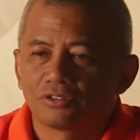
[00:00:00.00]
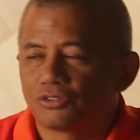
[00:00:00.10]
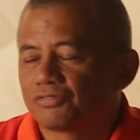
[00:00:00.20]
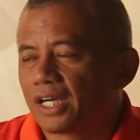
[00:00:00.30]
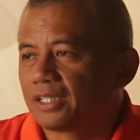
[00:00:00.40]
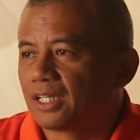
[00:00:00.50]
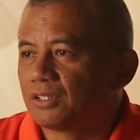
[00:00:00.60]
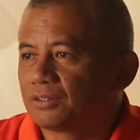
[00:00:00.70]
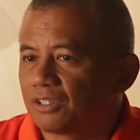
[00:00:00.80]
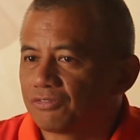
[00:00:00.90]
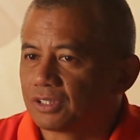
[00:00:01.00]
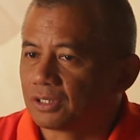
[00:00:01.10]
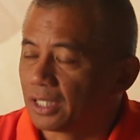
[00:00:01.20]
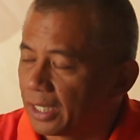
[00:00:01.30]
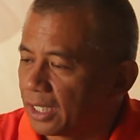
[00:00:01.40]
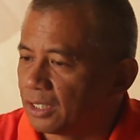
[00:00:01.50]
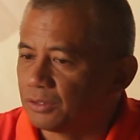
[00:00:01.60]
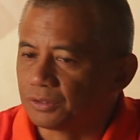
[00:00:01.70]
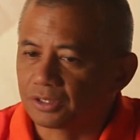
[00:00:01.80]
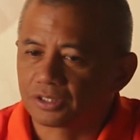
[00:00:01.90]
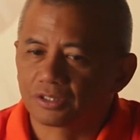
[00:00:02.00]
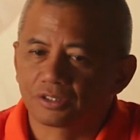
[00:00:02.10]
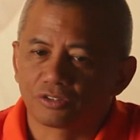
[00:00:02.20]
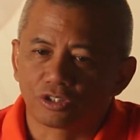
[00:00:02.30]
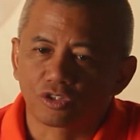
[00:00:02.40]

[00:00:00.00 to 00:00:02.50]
to find out if their layouts or